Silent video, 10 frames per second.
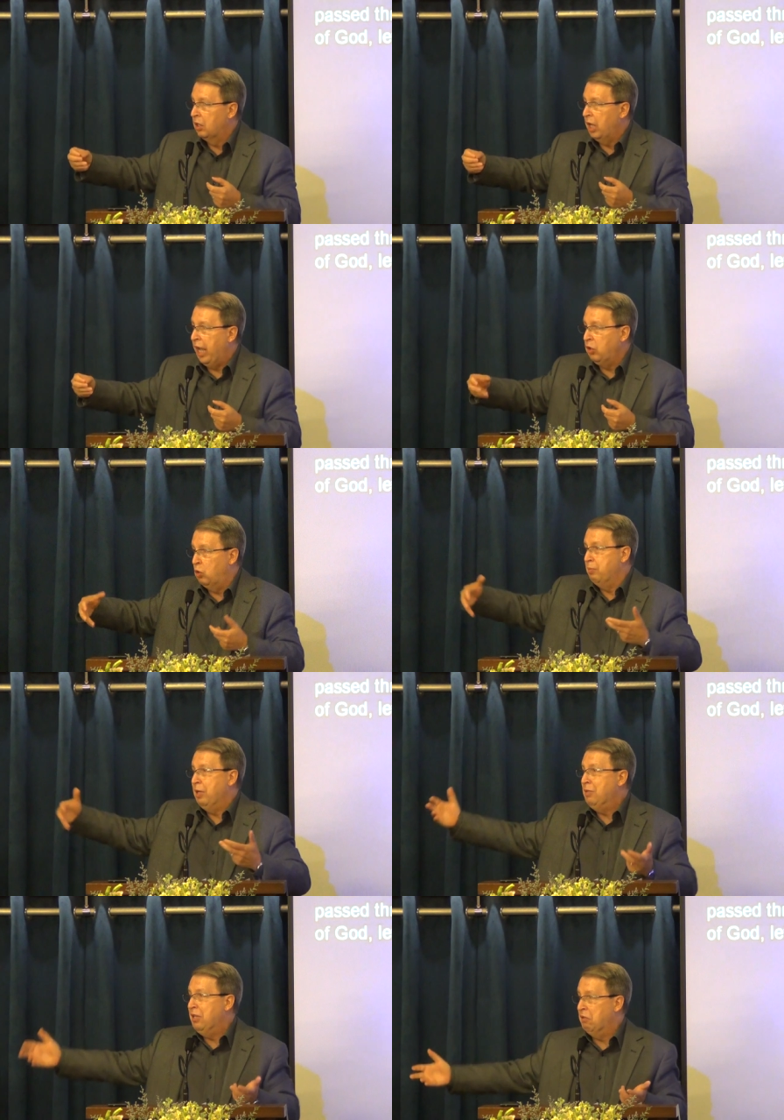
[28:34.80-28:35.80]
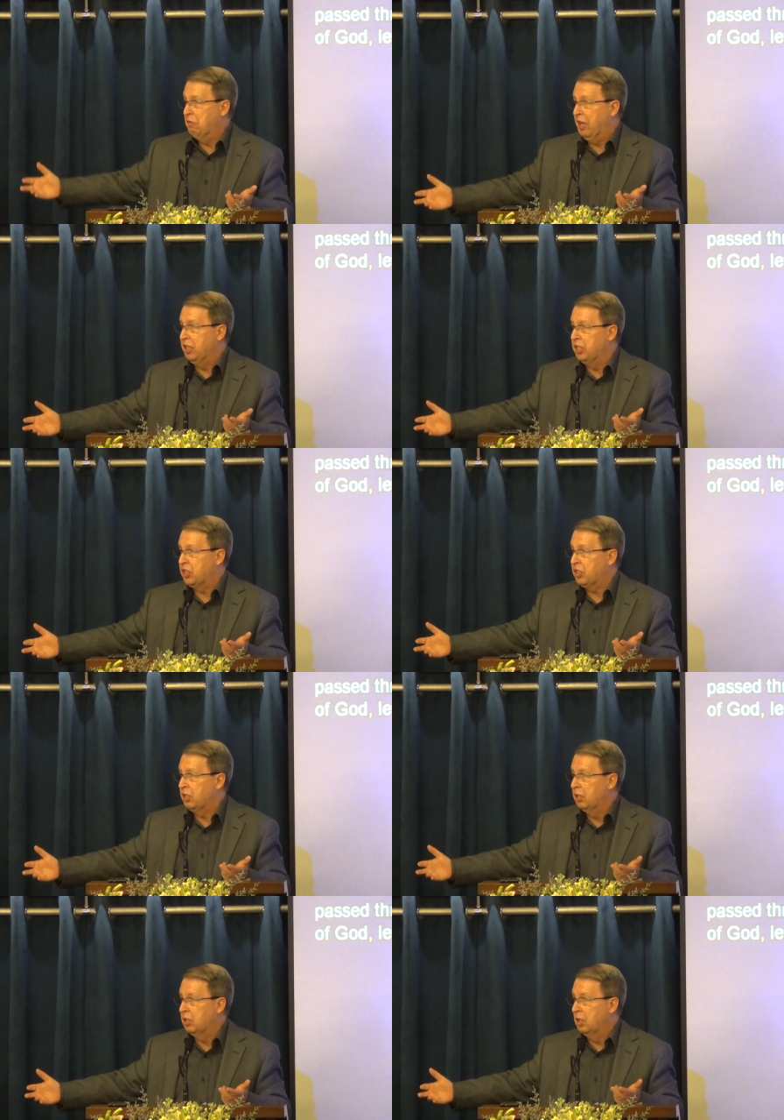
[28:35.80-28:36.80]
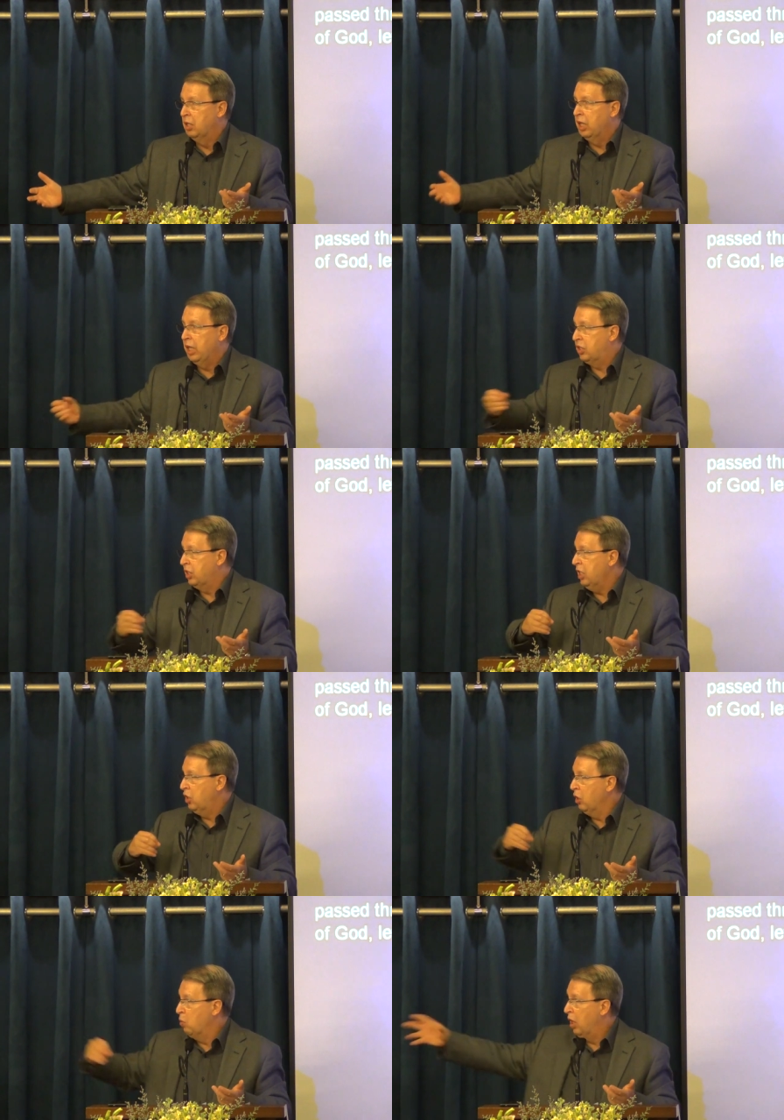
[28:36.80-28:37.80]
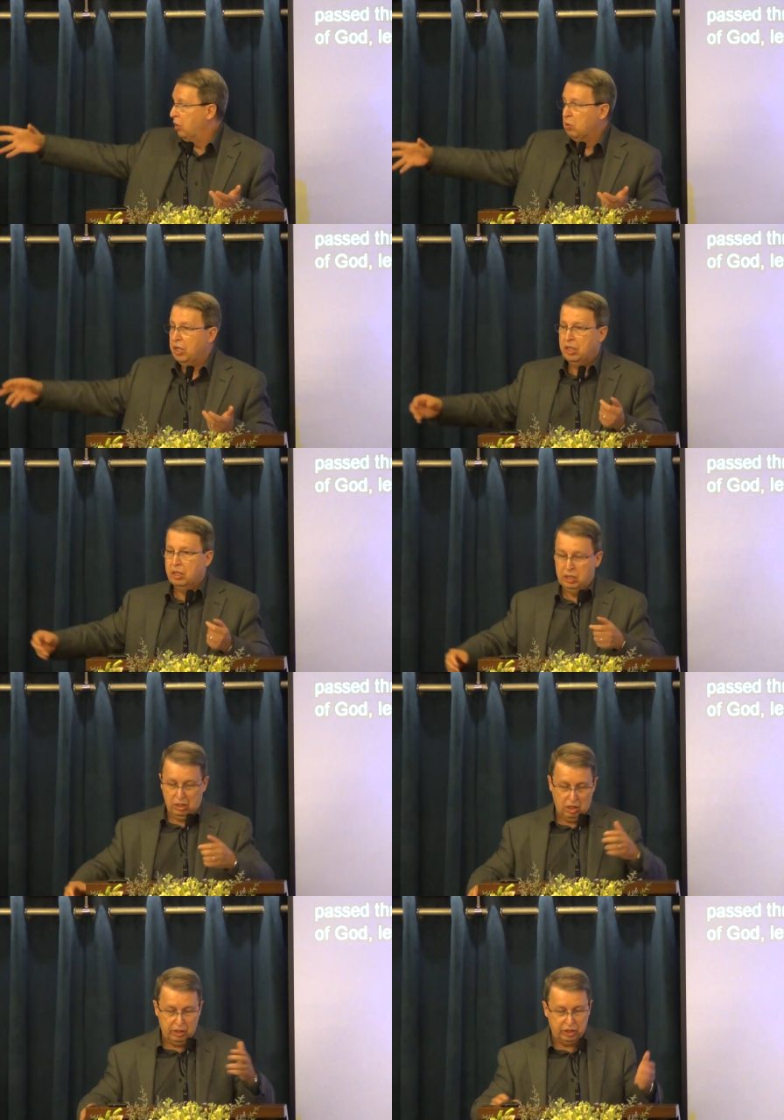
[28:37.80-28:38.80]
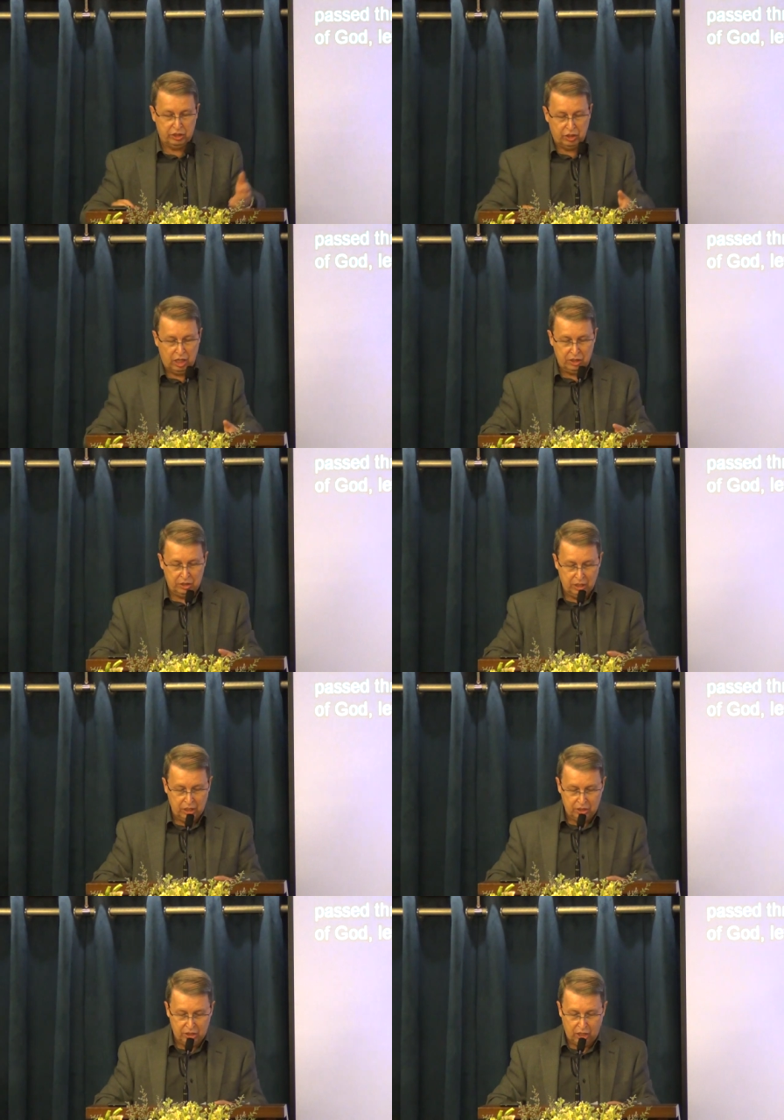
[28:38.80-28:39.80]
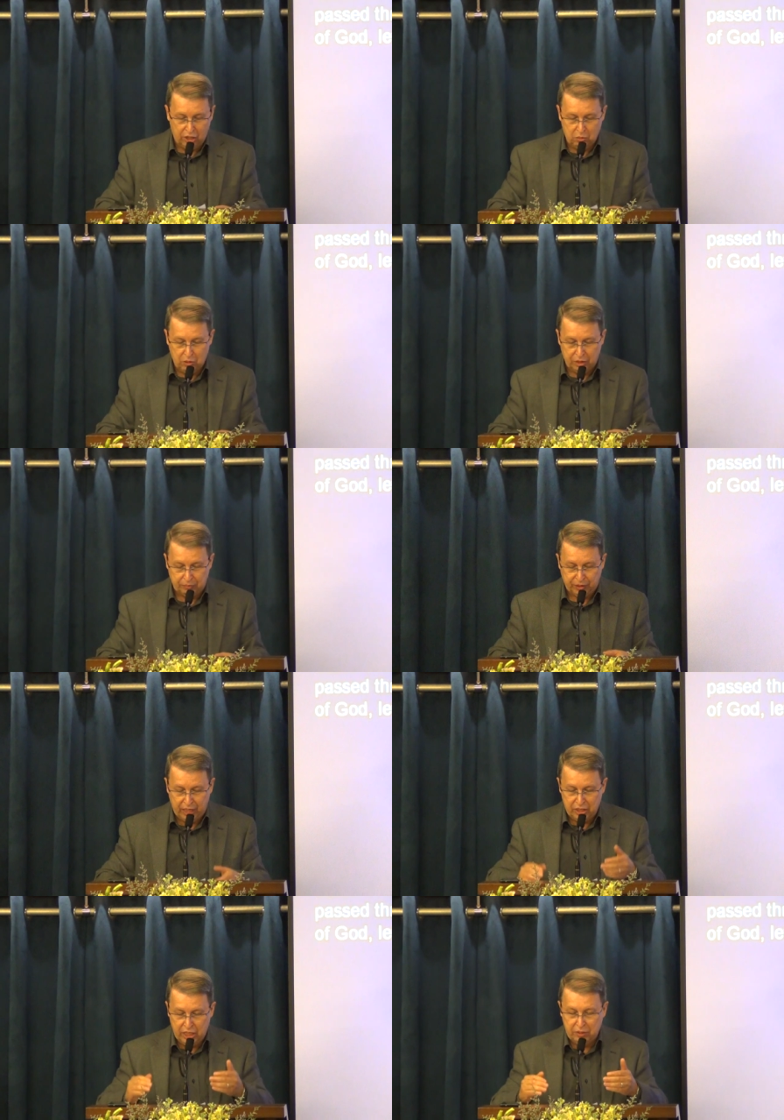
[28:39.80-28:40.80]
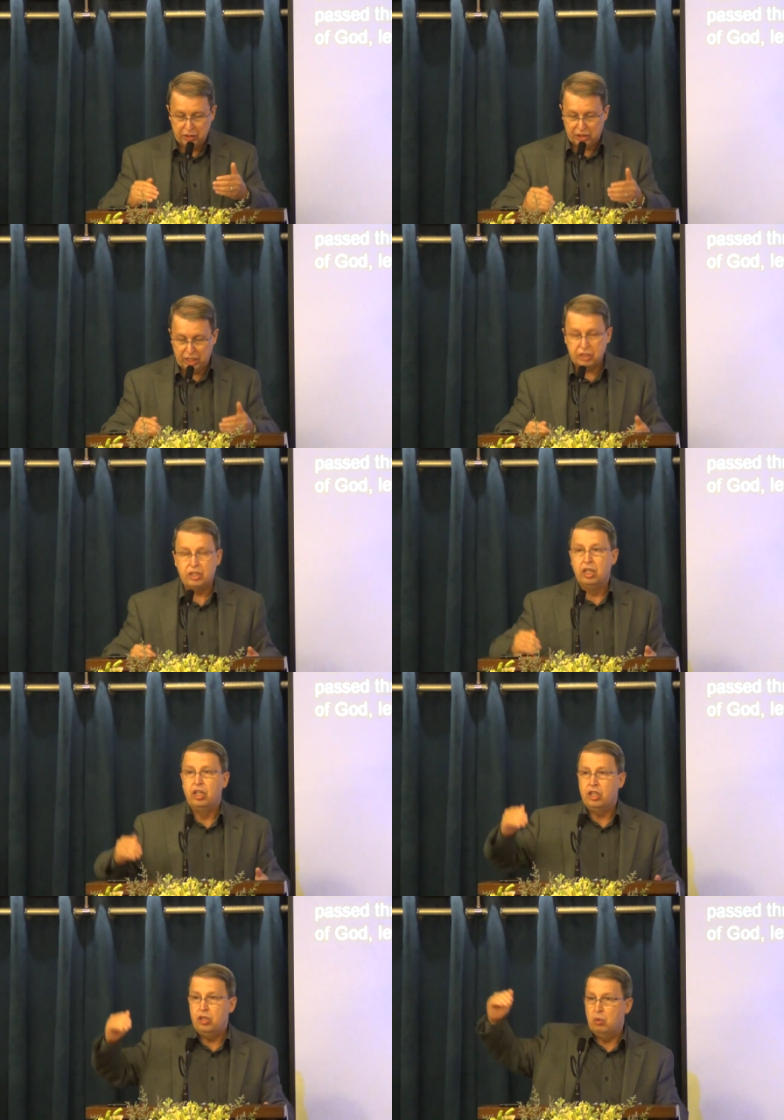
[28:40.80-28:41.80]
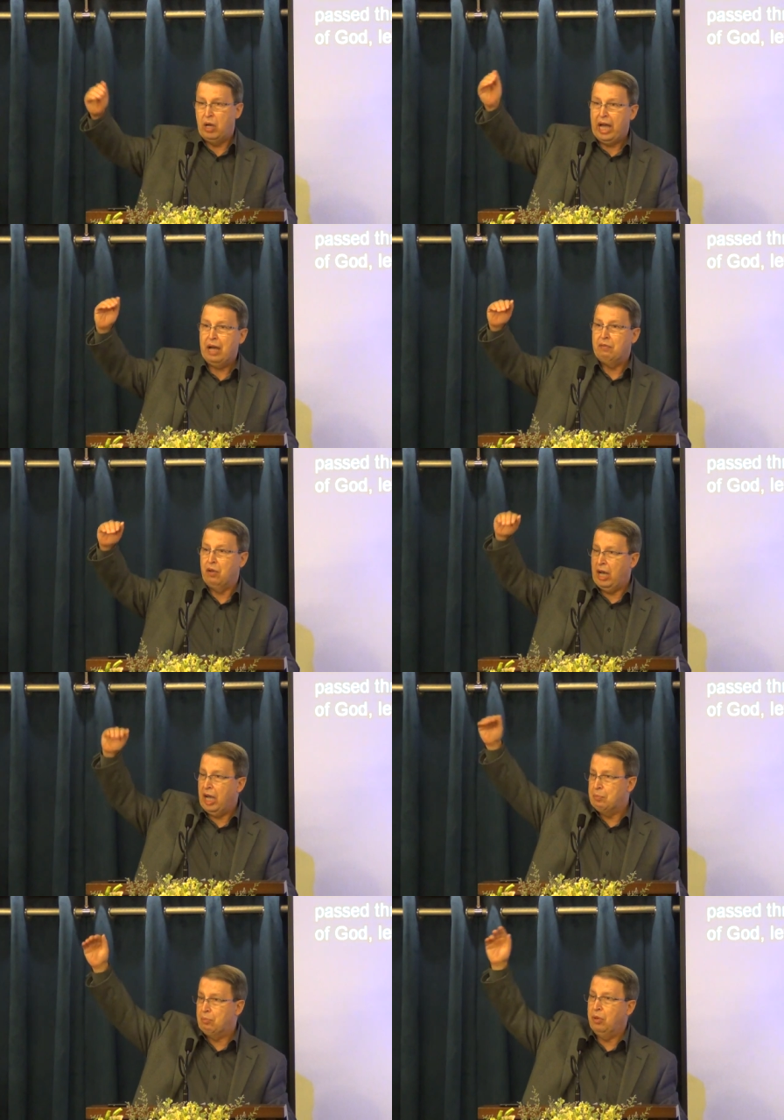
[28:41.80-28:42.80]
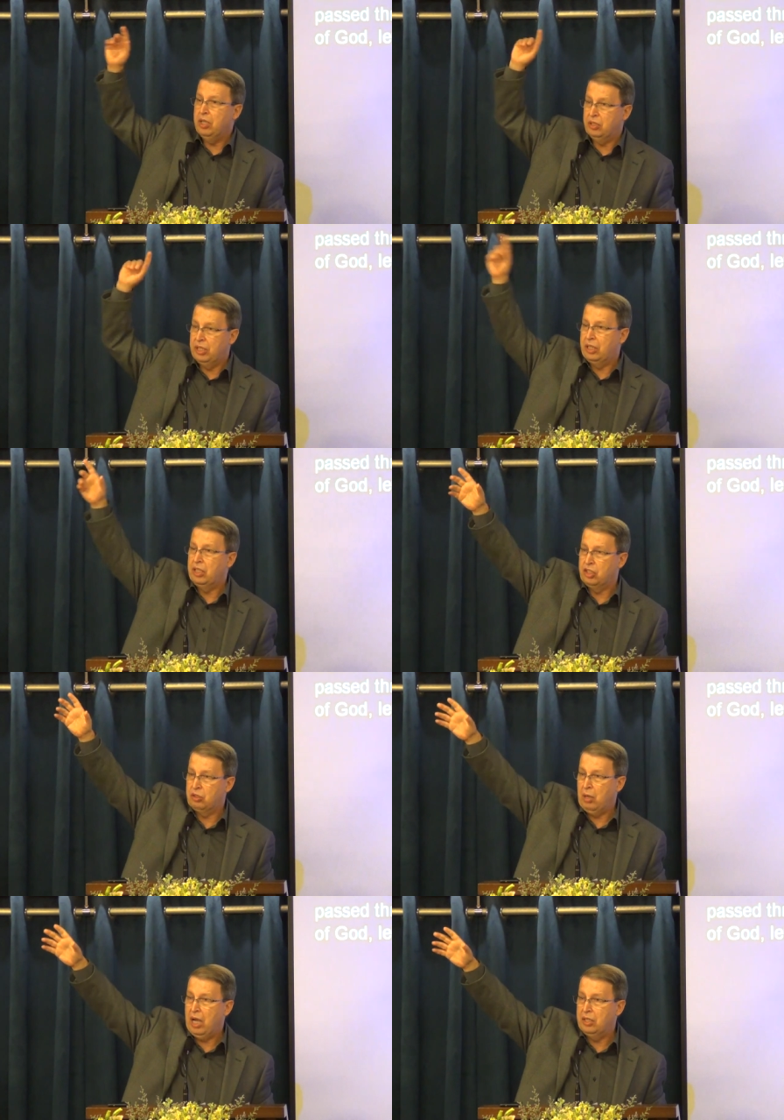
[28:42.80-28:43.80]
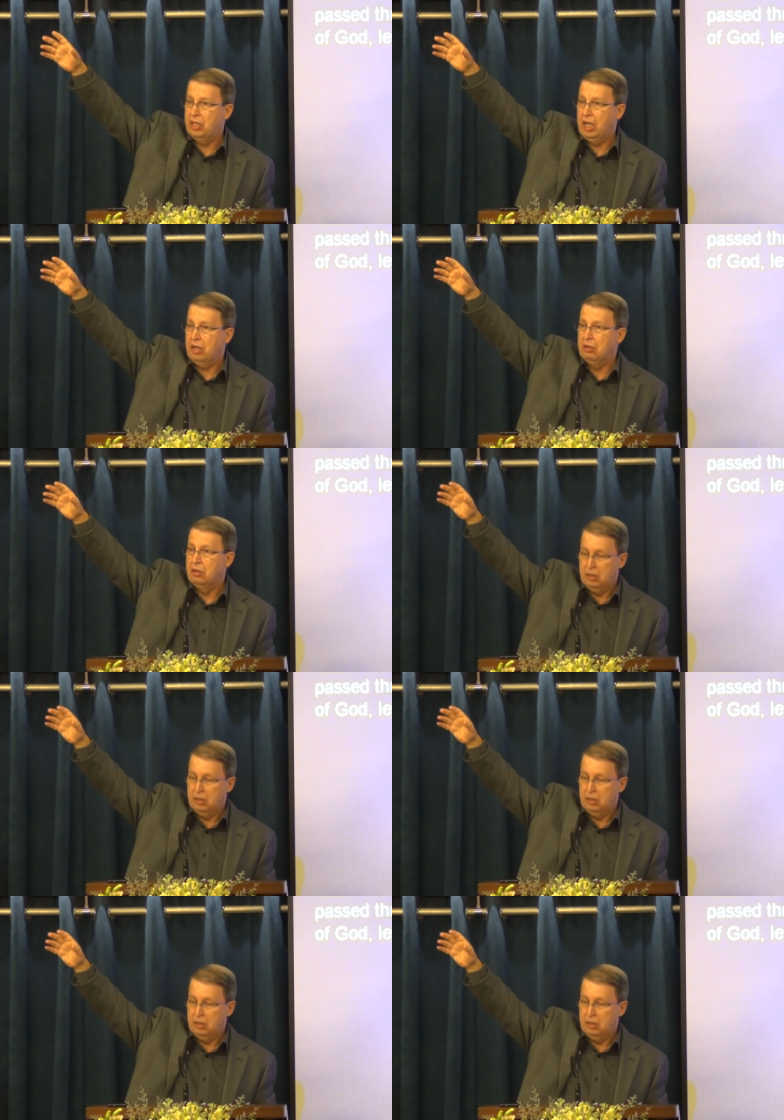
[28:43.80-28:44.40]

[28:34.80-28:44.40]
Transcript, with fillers: and to maybe vanished. It's either one way or it's on the other way. And here it says, you have a high priest that is right there,